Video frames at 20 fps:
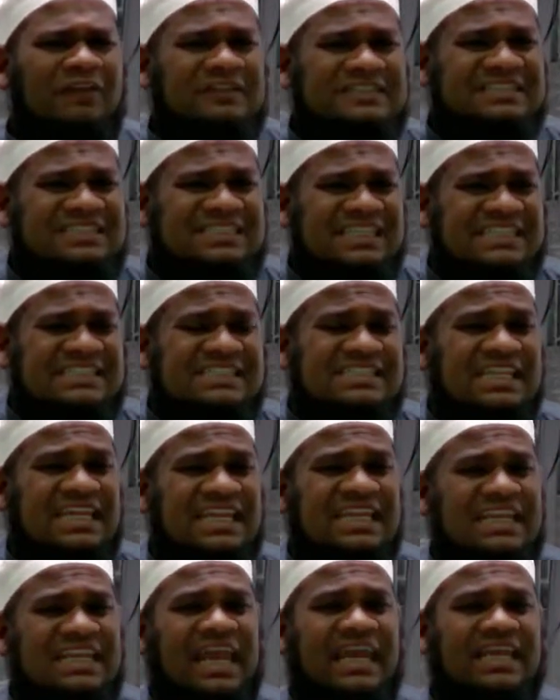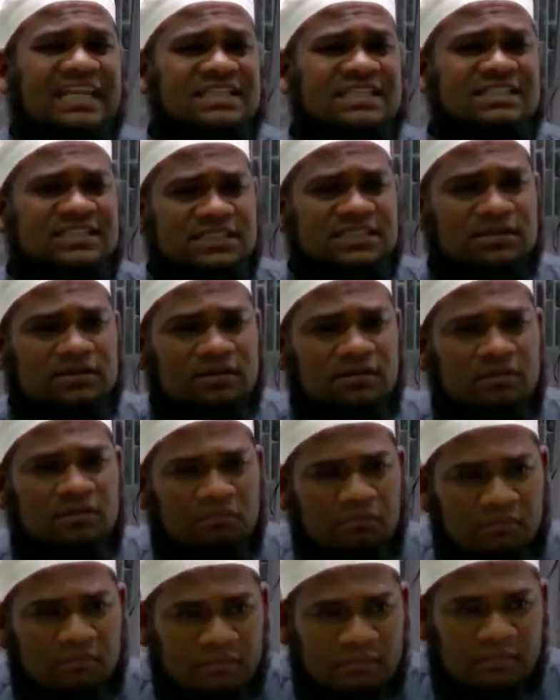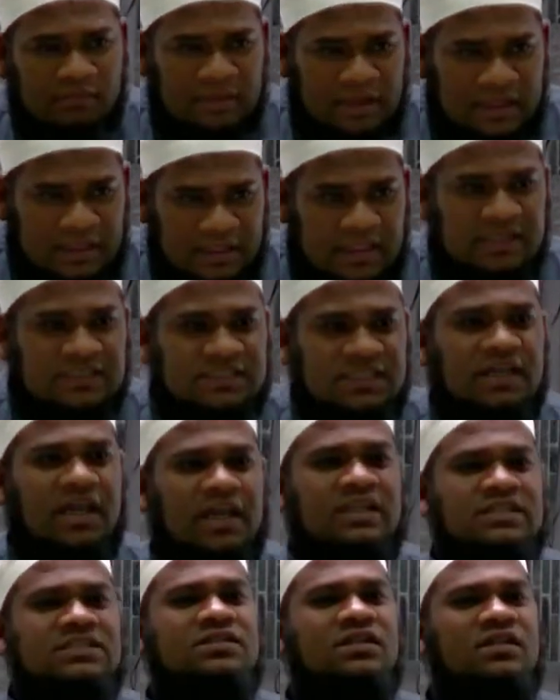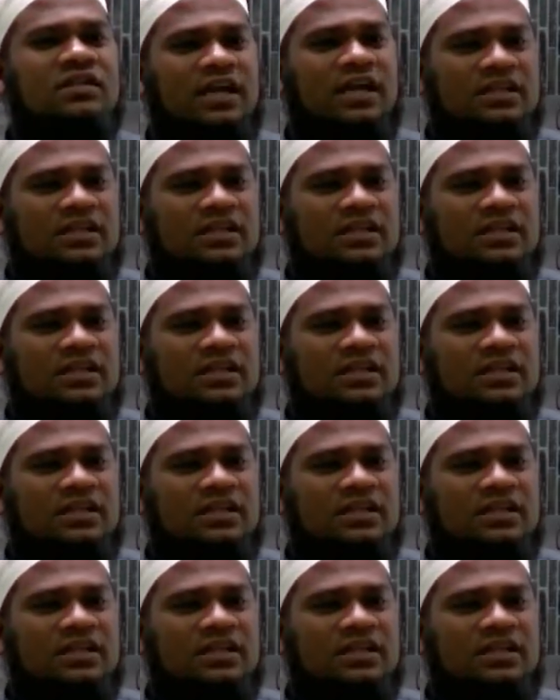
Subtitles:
by 16 days, then she can